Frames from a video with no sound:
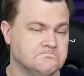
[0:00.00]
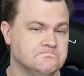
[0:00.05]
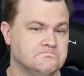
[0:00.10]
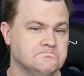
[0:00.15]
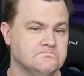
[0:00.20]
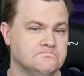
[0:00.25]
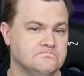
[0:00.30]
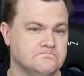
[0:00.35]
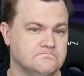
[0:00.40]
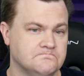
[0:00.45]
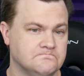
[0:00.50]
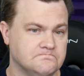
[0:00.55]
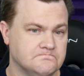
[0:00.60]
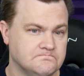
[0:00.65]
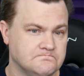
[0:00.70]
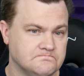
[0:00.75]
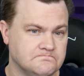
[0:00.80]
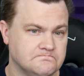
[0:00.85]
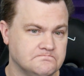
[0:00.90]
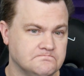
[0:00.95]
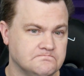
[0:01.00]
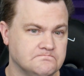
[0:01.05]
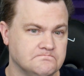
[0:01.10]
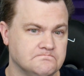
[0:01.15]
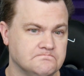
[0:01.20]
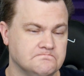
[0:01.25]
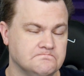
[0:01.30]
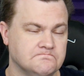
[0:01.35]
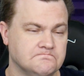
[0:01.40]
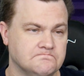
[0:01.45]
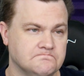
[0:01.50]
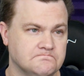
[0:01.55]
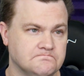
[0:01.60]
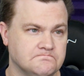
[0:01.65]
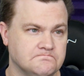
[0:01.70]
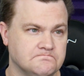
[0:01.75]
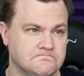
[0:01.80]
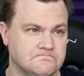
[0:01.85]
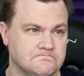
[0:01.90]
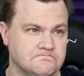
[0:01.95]

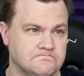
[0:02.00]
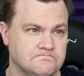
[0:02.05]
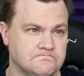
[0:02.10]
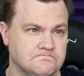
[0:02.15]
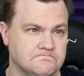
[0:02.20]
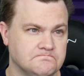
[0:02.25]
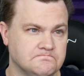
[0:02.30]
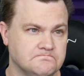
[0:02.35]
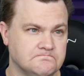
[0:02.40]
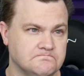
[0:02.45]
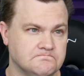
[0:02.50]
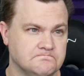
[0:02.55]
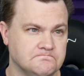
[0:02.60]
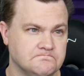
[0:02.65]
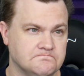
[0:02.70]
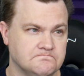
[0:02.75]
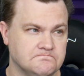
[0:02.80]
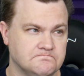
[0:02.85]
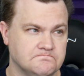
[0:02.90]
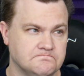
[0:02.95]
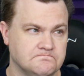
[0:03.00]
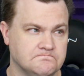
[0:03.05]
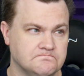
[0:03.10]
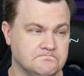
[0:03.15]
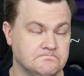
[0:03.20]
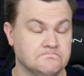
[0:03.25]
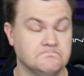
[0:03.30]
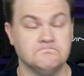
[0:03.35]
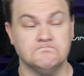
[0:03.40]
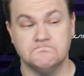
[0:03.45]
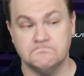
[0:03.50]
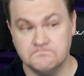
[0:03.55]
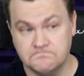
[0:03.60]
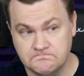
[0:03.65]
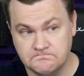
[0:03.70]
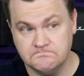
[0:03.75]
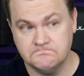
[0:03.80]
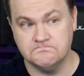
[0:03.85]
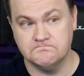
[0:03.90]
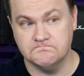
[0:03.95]

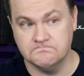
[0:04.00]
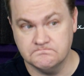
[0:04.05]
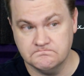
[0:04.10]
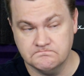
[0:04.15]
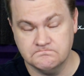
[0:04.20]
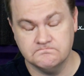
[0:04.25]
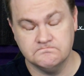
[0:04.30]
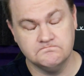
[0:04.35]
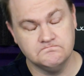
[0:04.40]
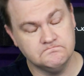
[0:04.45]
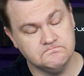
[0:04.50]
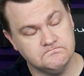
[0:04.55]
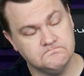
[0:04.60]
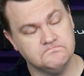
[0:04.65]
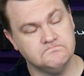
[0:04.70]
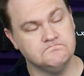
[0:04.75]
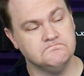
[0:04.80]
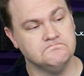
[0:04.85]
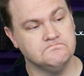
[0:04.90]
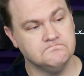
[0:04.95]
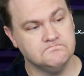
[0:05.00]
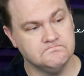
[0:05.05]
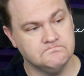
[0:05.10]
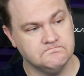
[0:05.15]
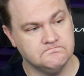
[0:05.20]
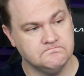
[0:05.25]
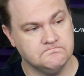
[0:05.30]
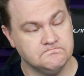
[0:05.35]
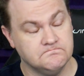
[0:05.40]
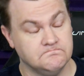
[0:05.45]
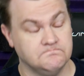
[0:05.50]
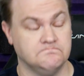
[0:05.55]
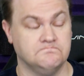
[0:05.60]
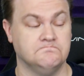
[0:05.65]
[no speech]